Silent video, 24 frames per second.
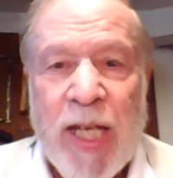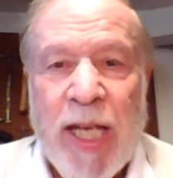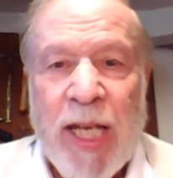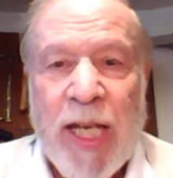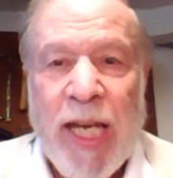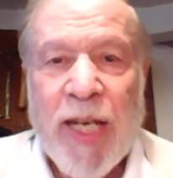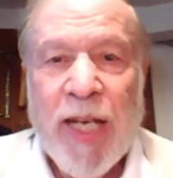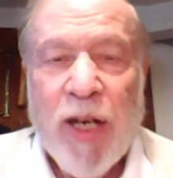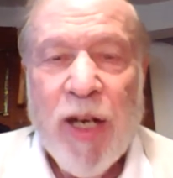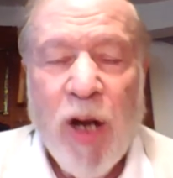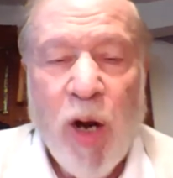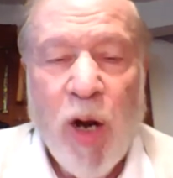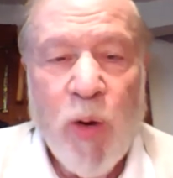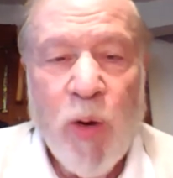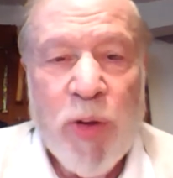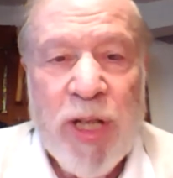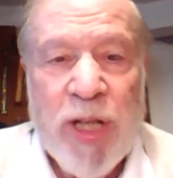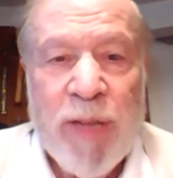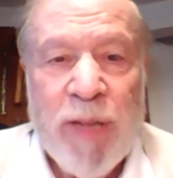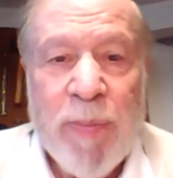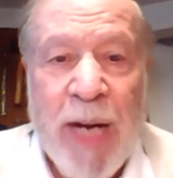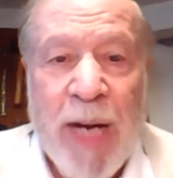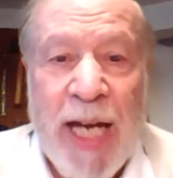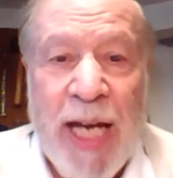And
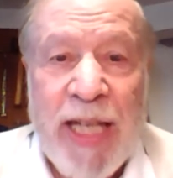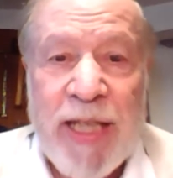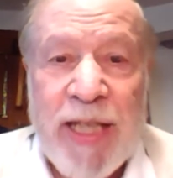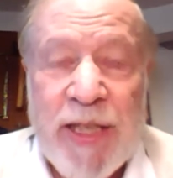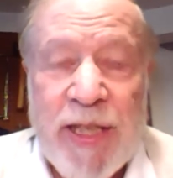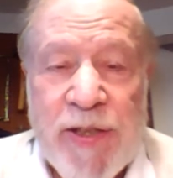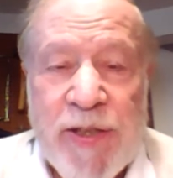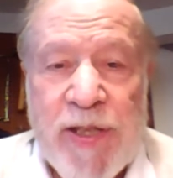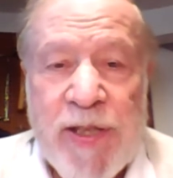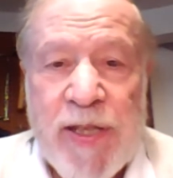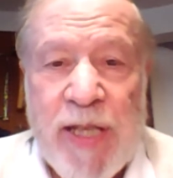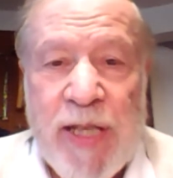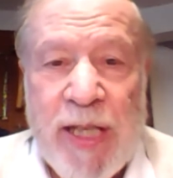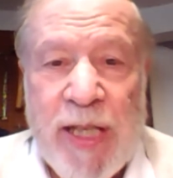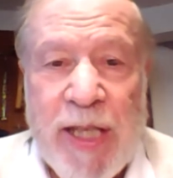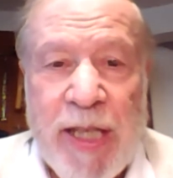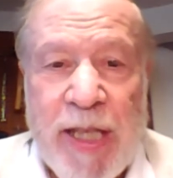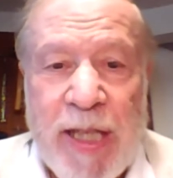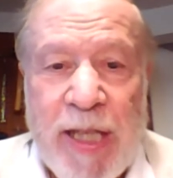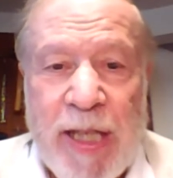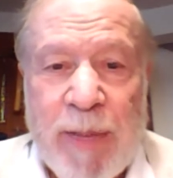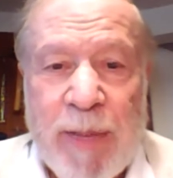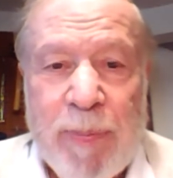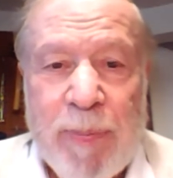Owen and Miles
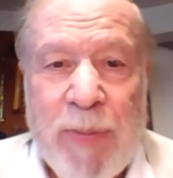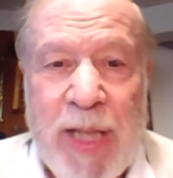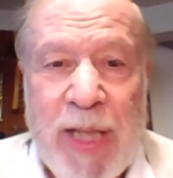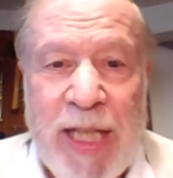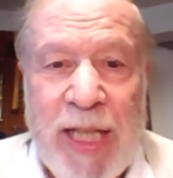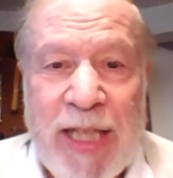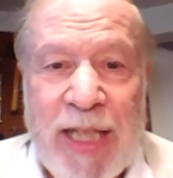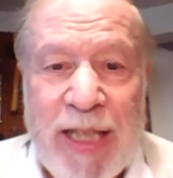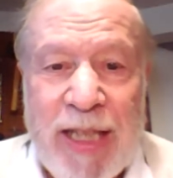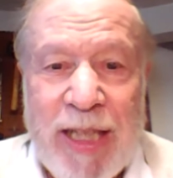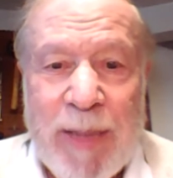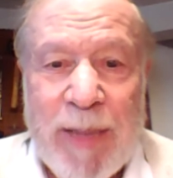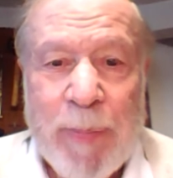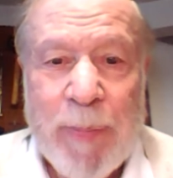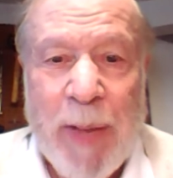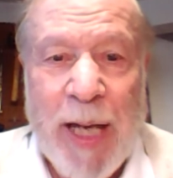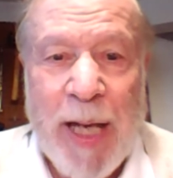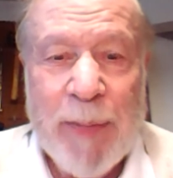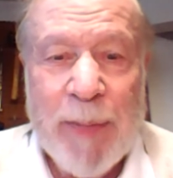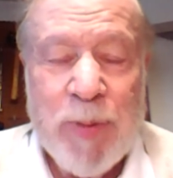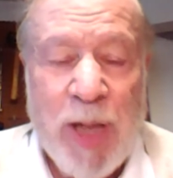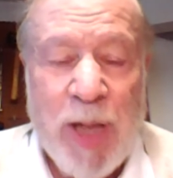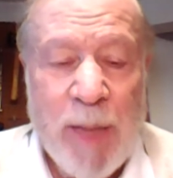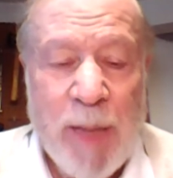uh, immediately
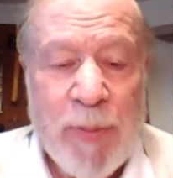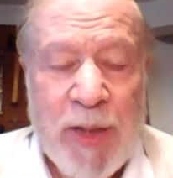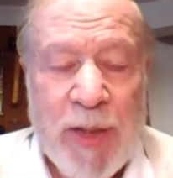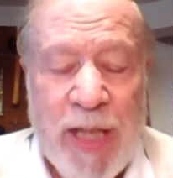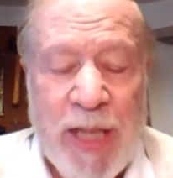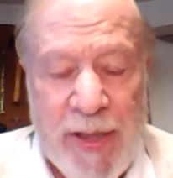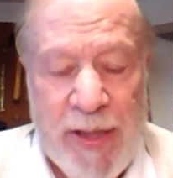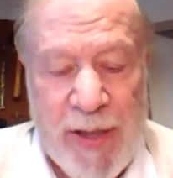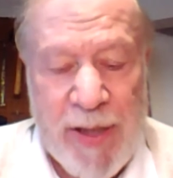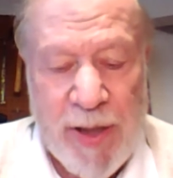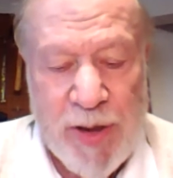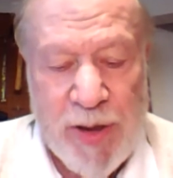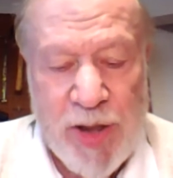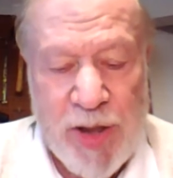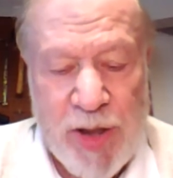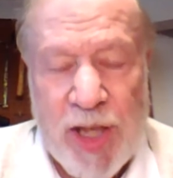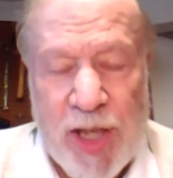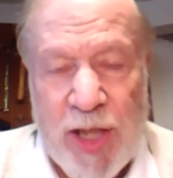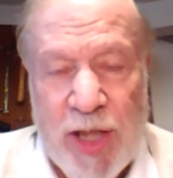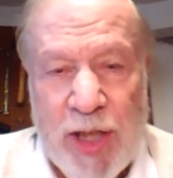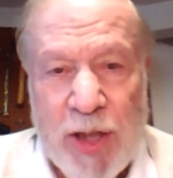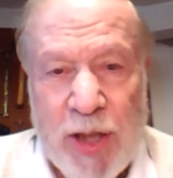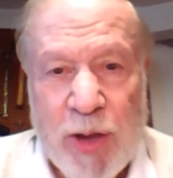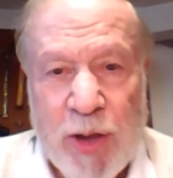popped up and they said, gee,
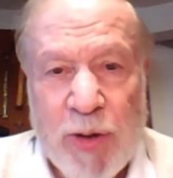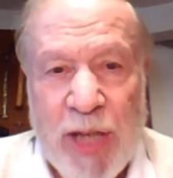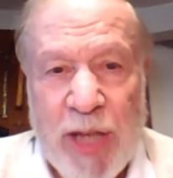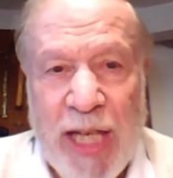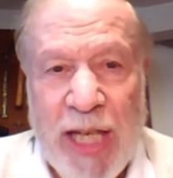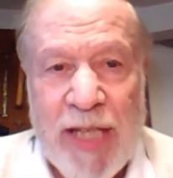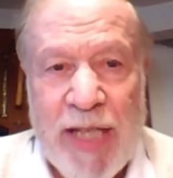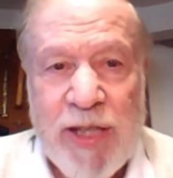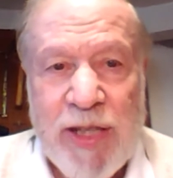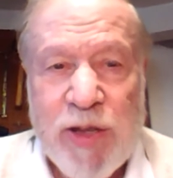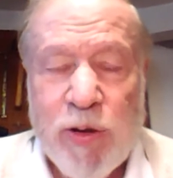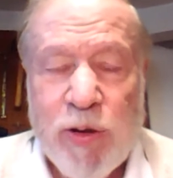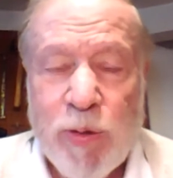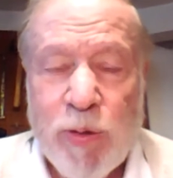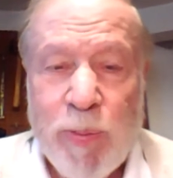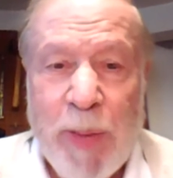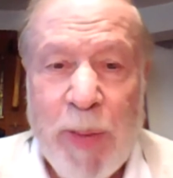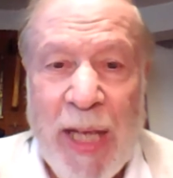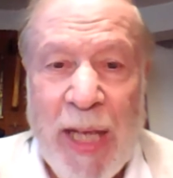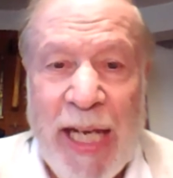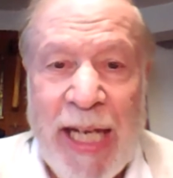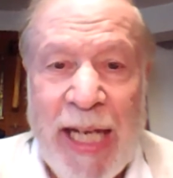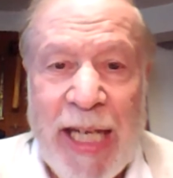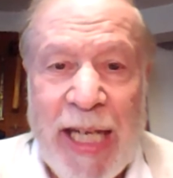you know, that is too
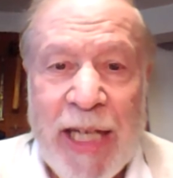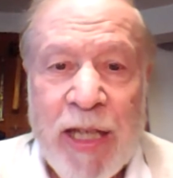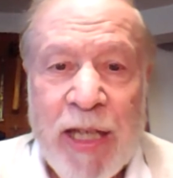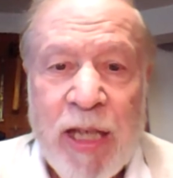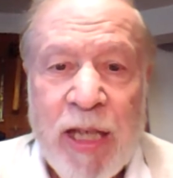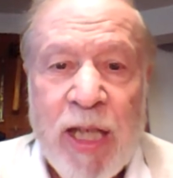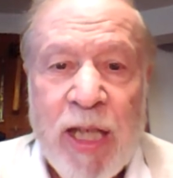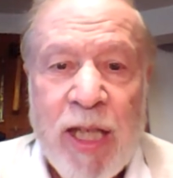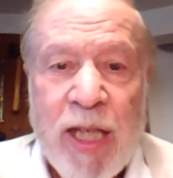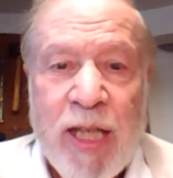bad.